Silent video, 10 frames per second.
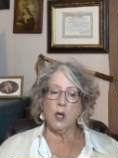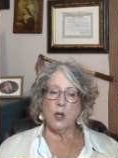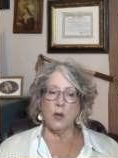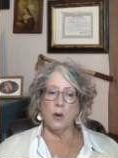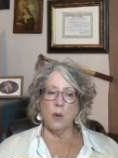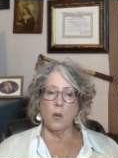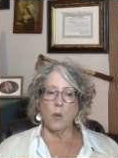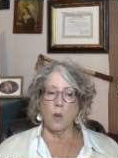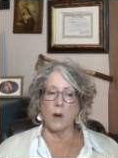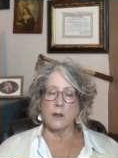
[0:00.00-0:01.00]
You
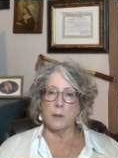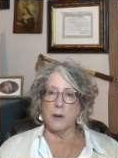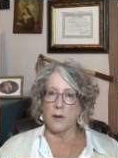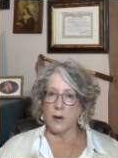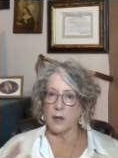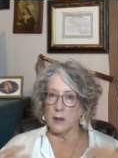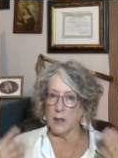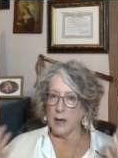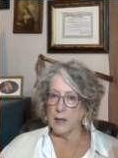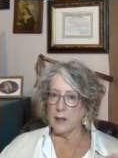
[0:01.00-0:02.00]
want to be very
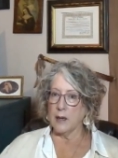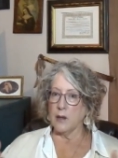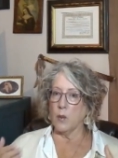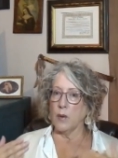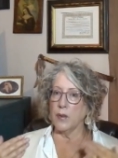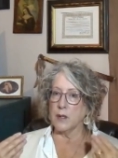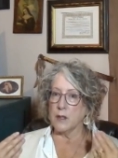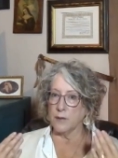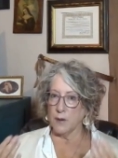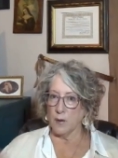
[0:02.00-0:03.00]
light and you want things
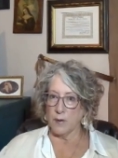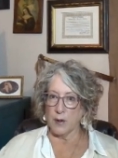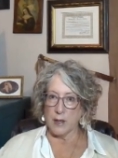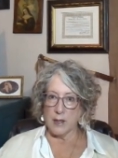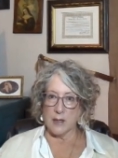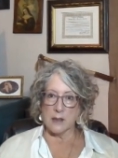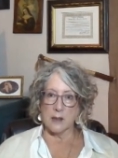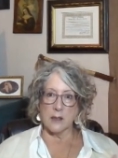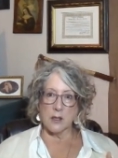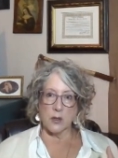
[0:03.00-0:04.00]
to flow very easily.